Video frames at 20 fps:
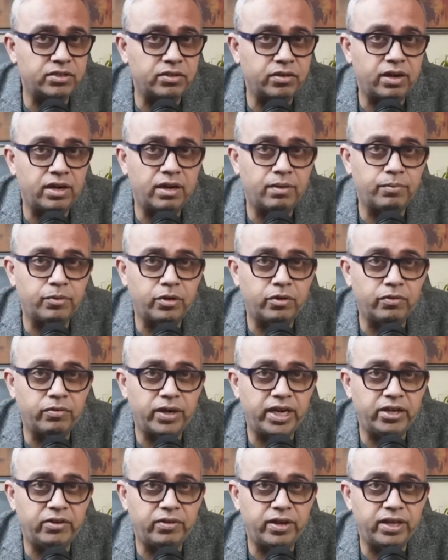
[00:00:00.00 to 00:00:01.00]
run up to
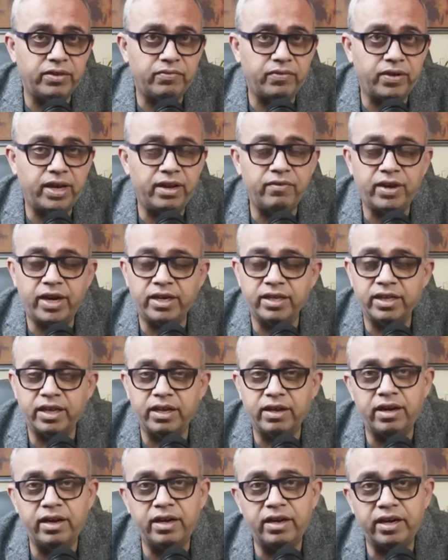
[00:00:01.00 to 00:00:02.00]
2025 at the
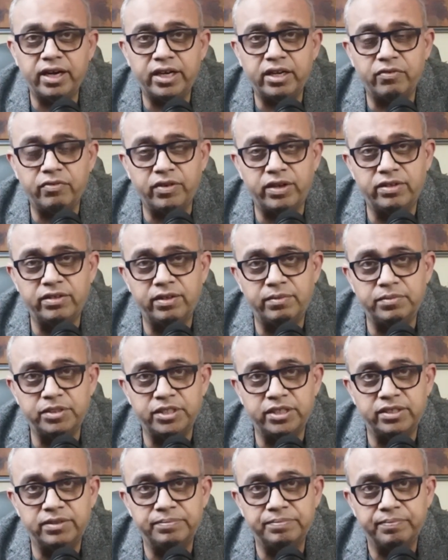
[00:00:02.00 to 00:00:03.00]
current rate of consumption.